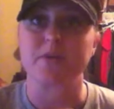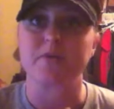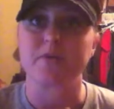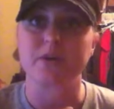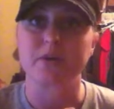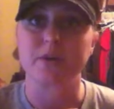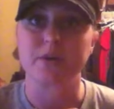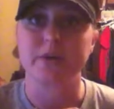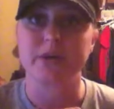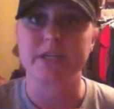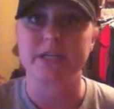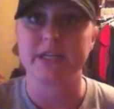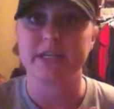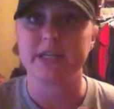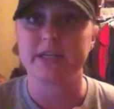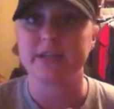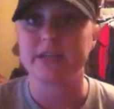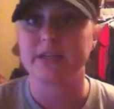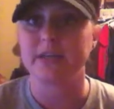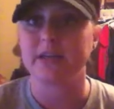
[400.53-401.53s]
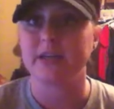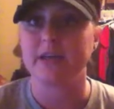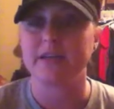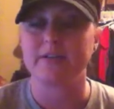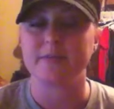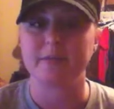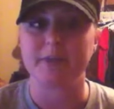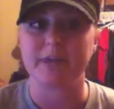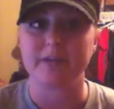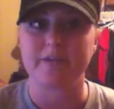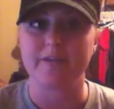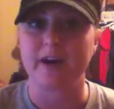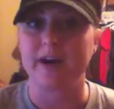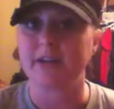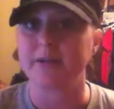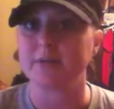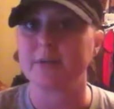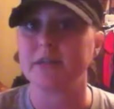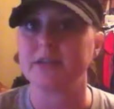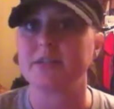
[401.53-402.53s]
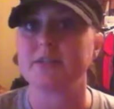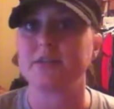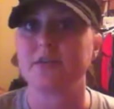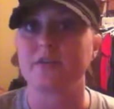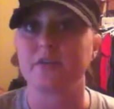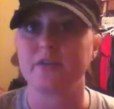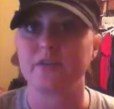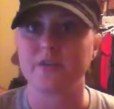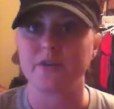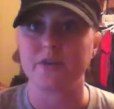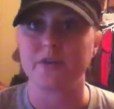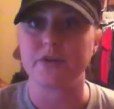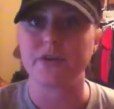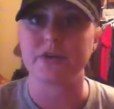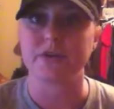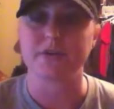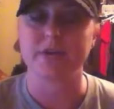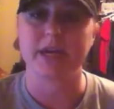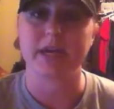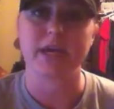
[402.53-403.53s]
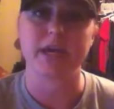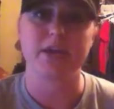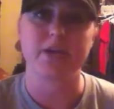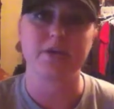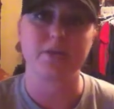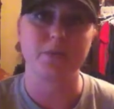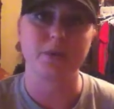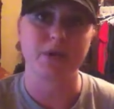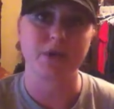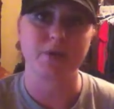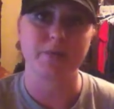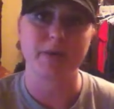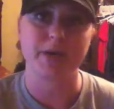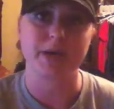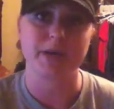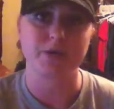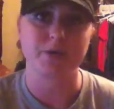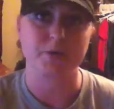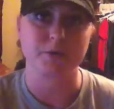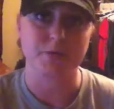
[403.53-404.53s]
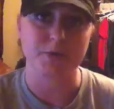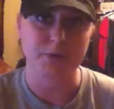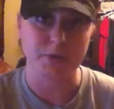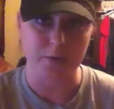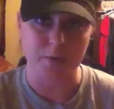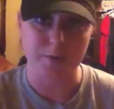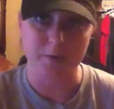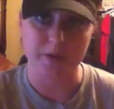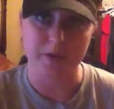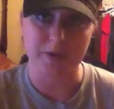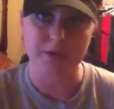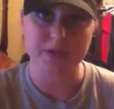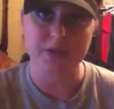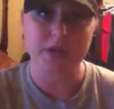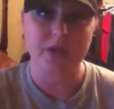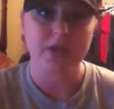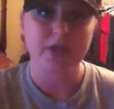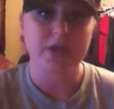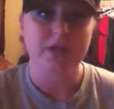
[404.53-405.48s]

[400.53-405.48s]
If you're going to eat as many vitamins through food as you can, you want your body to absorb those.